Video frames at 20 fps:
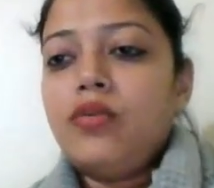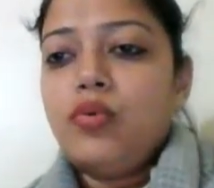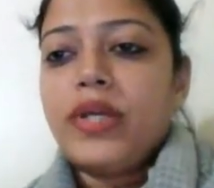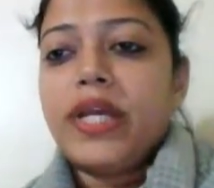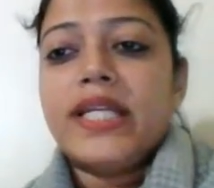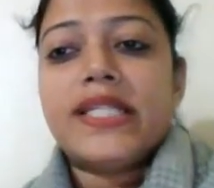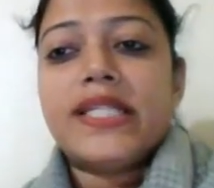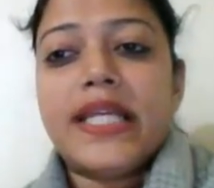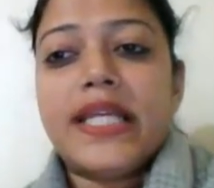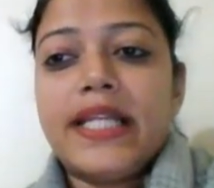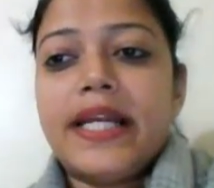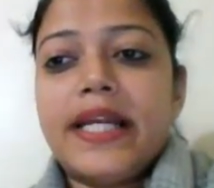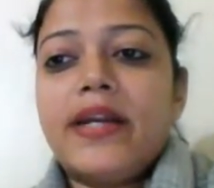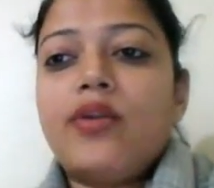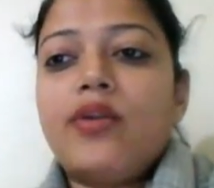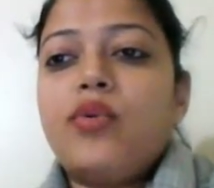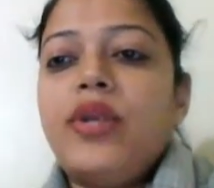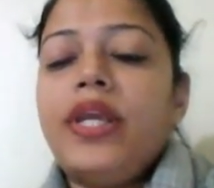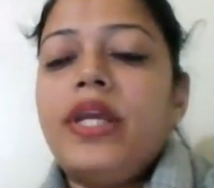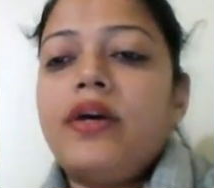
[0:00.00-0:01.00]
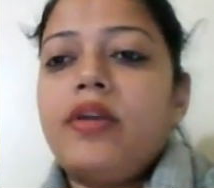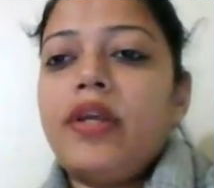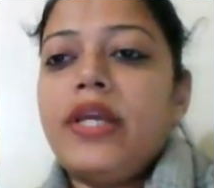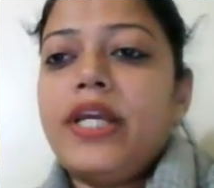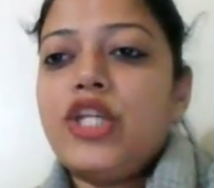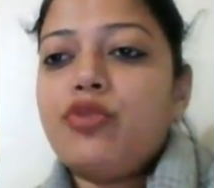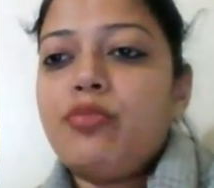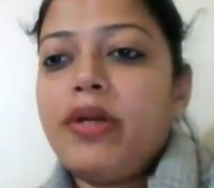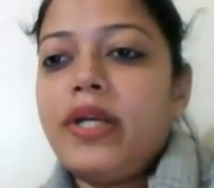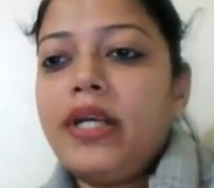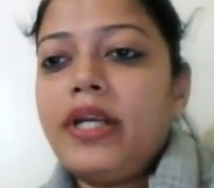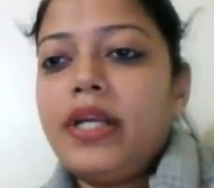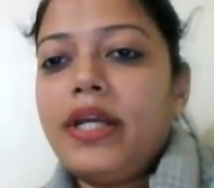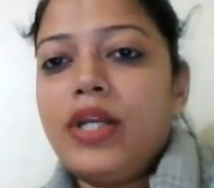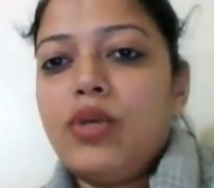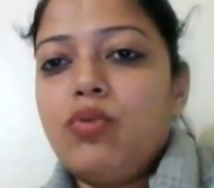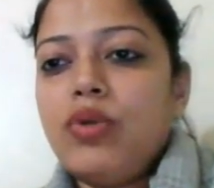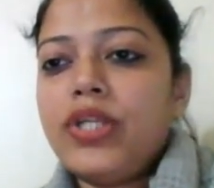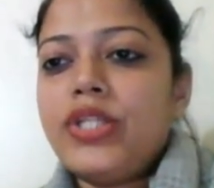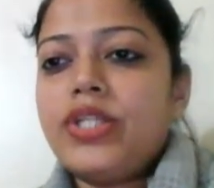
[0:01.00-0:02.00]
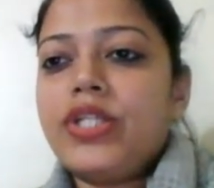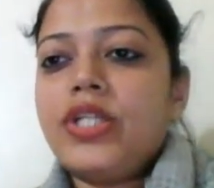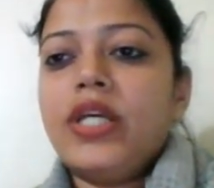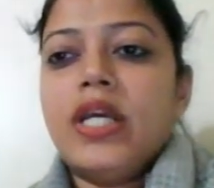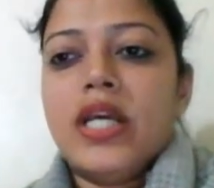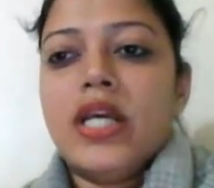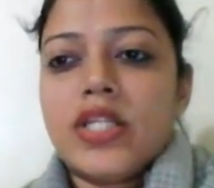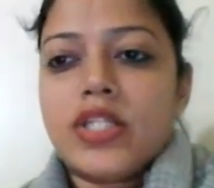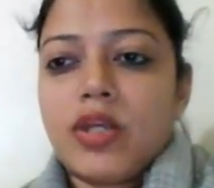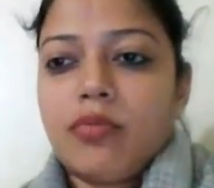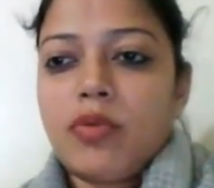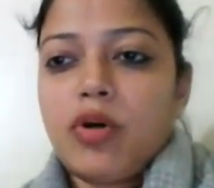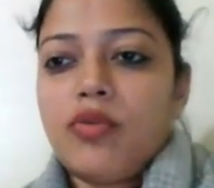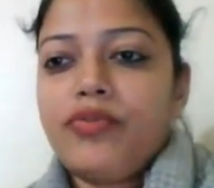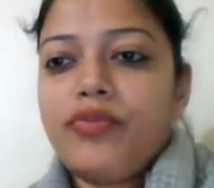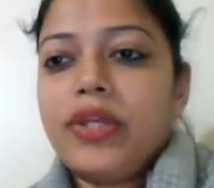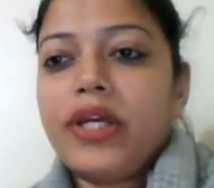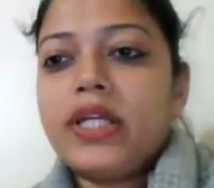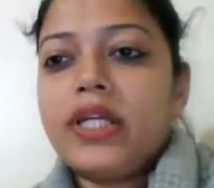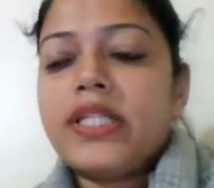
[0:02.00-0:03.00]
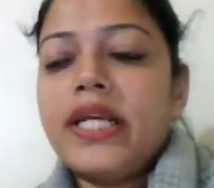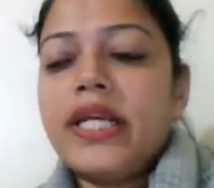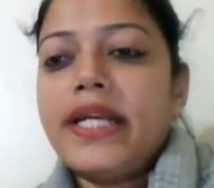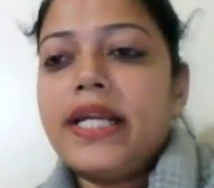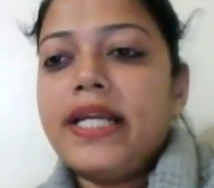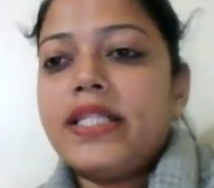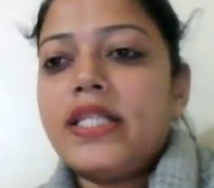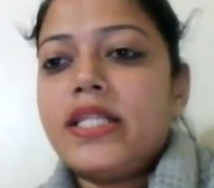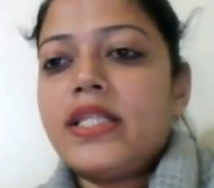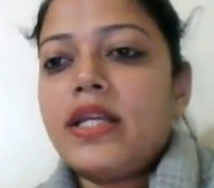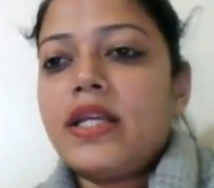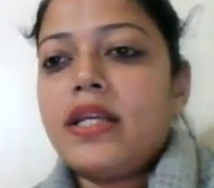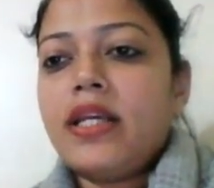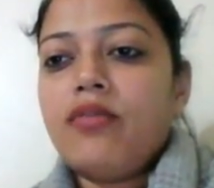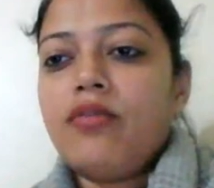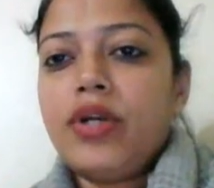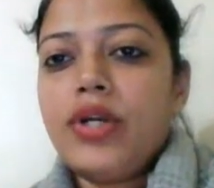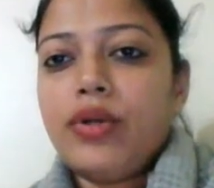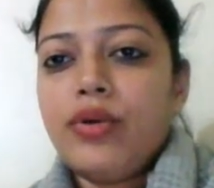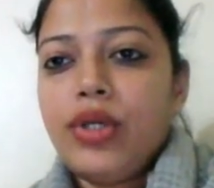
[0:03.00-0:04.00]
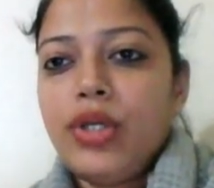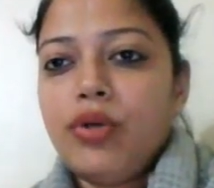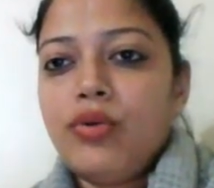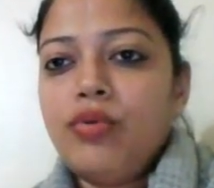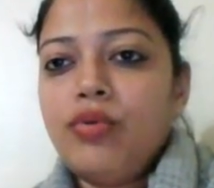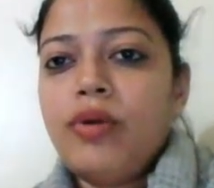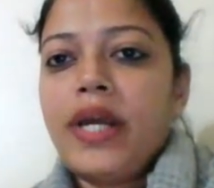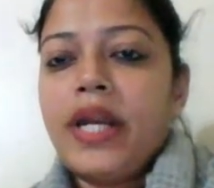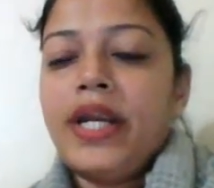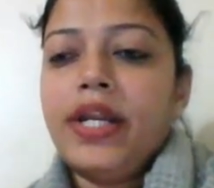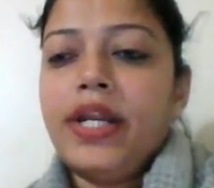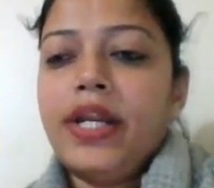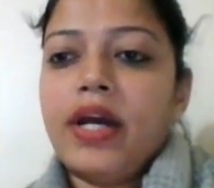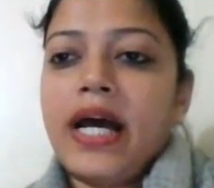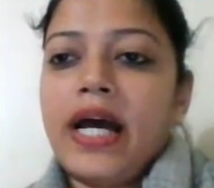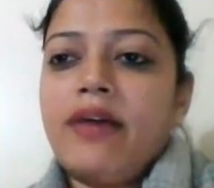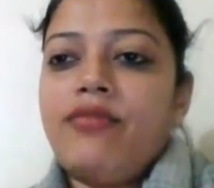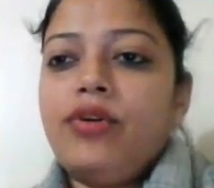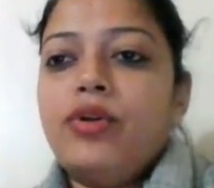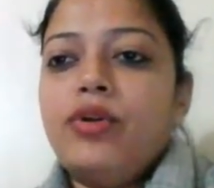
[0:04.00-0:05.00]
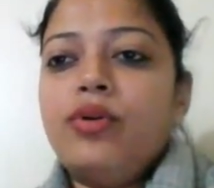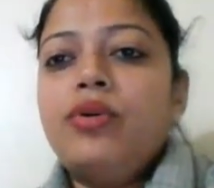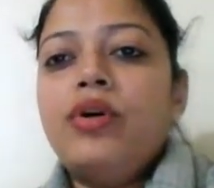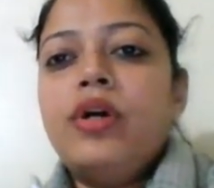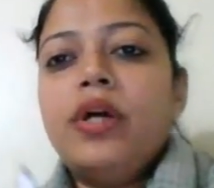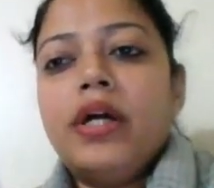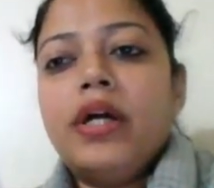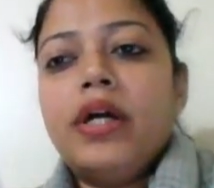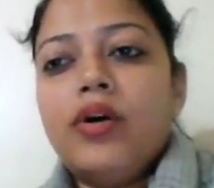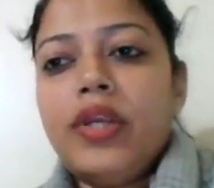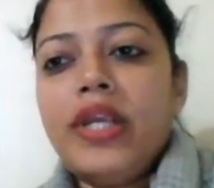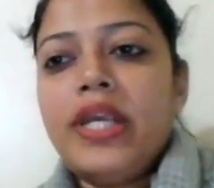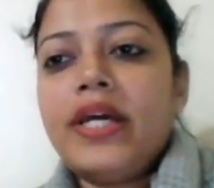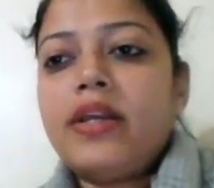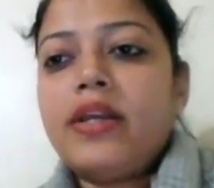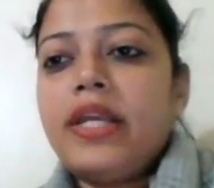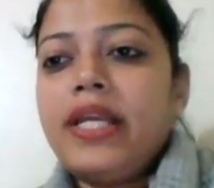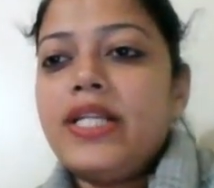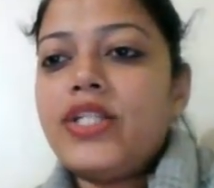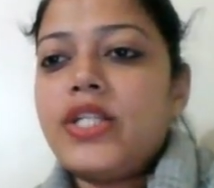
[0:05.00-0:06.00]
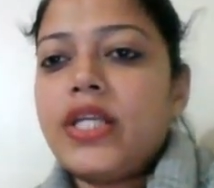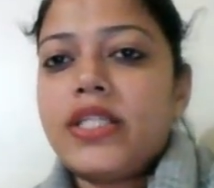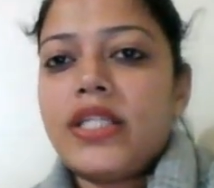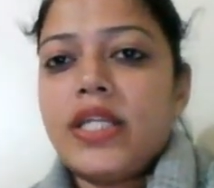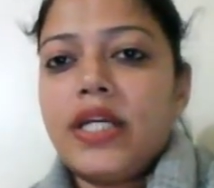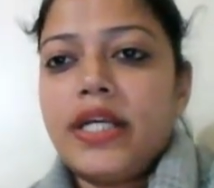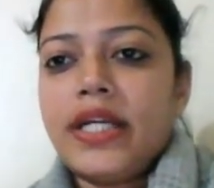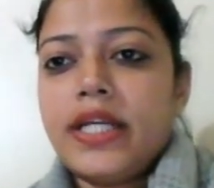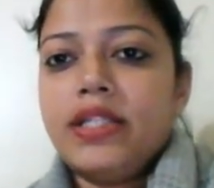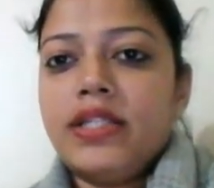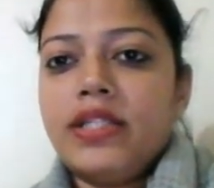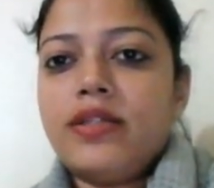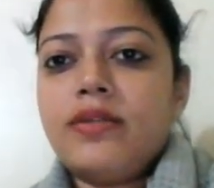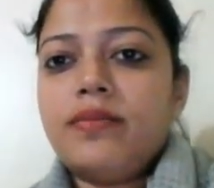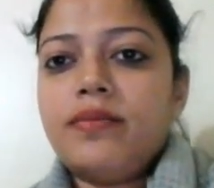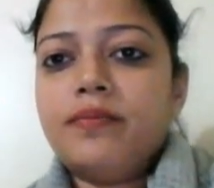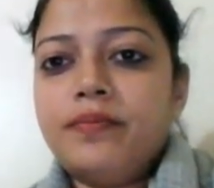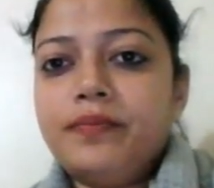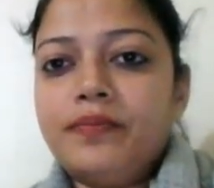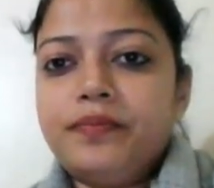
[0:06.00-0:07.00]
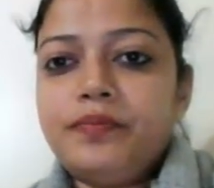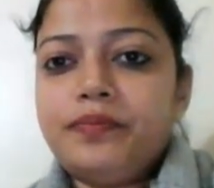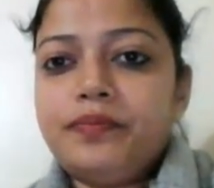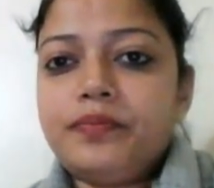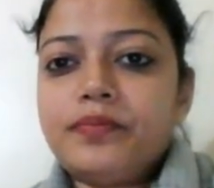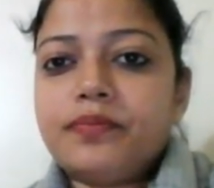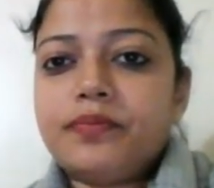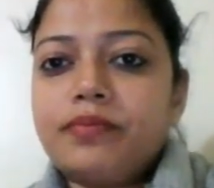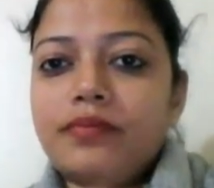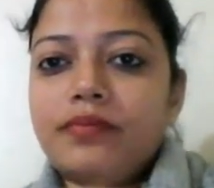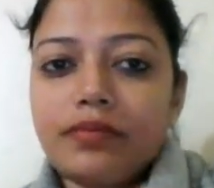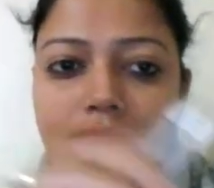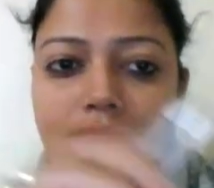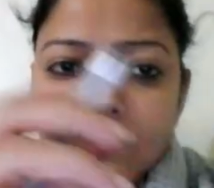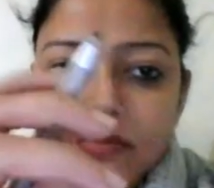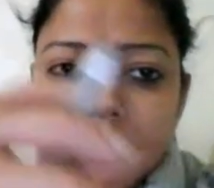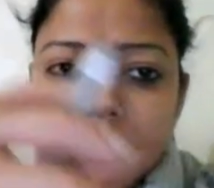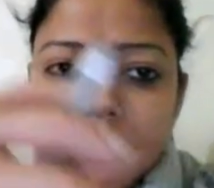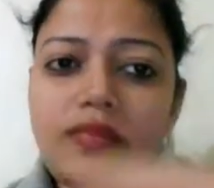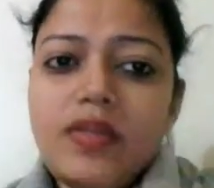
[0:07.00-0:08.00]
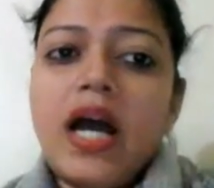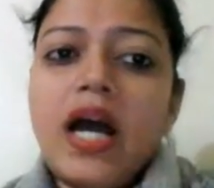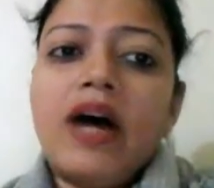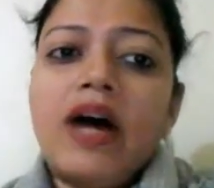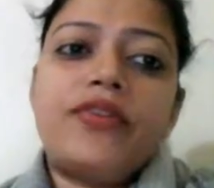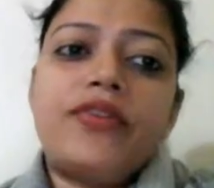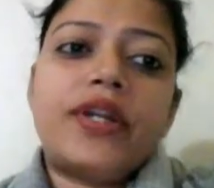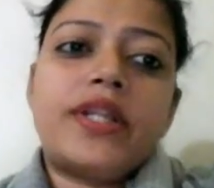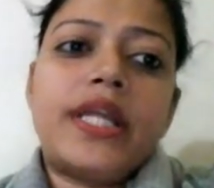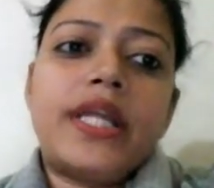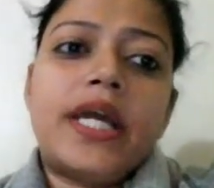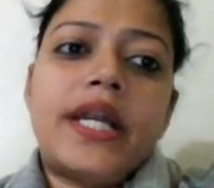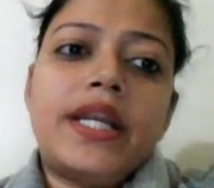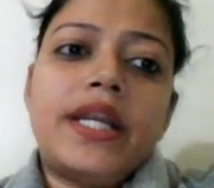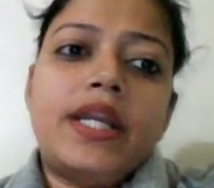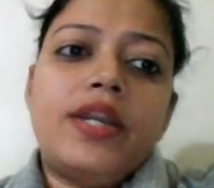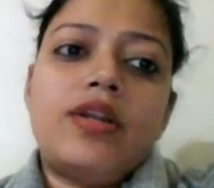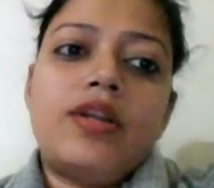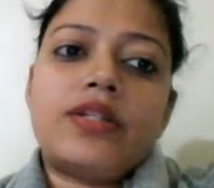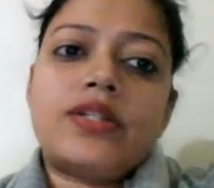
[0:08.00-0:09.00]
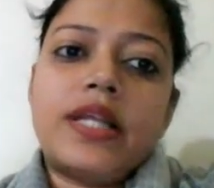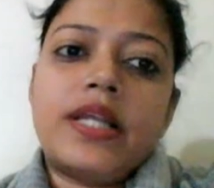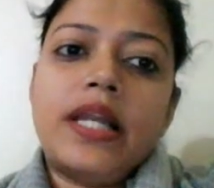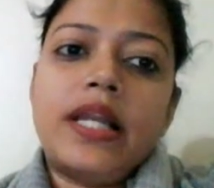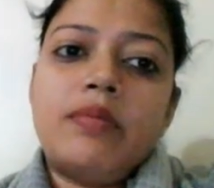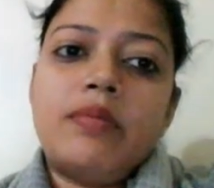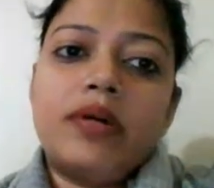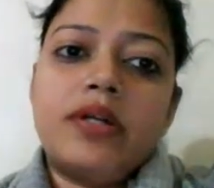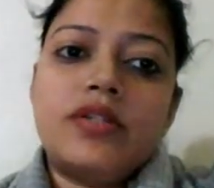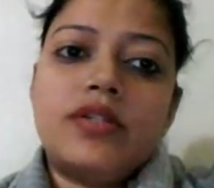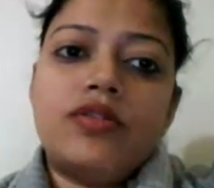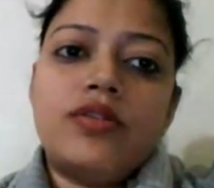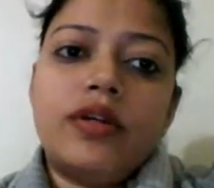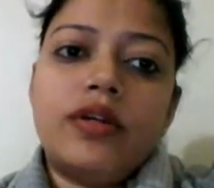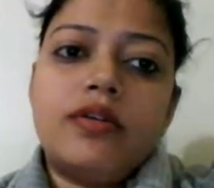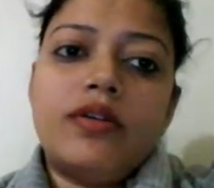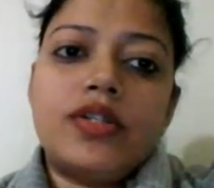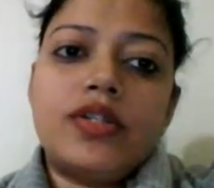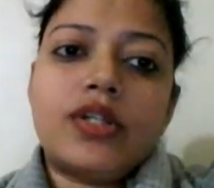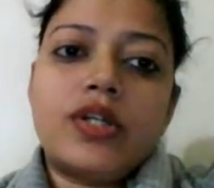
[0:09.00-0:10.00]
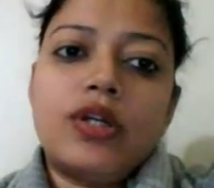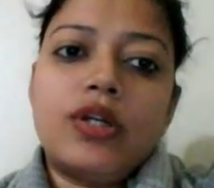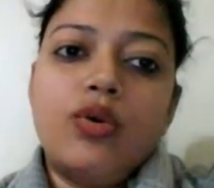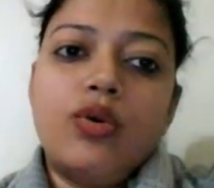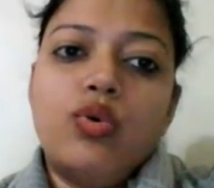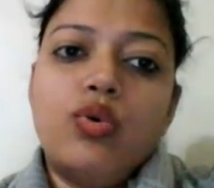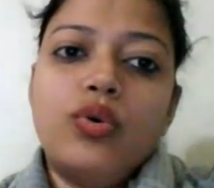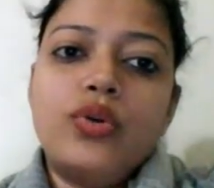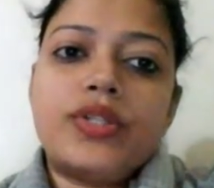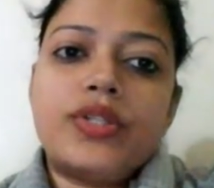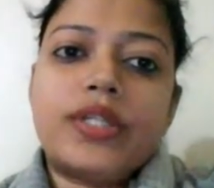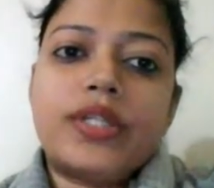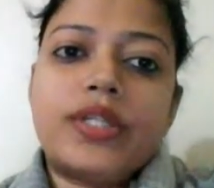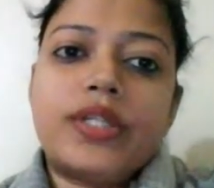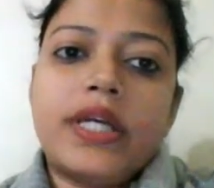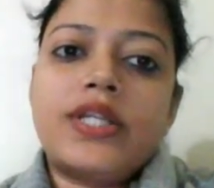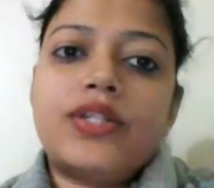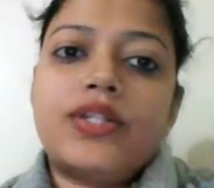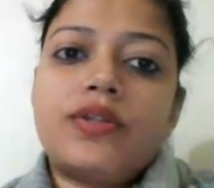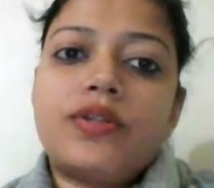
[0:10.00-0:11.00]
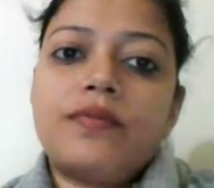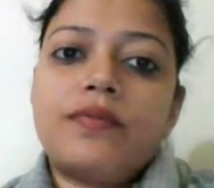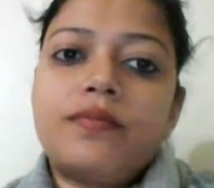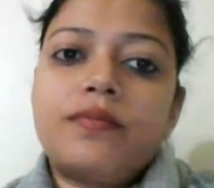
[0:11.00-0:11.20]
We can say that rearrangement, in which some of the sentences are given to you and you have to rearrange the sentence. After that, in your syllabus, there is cloze test.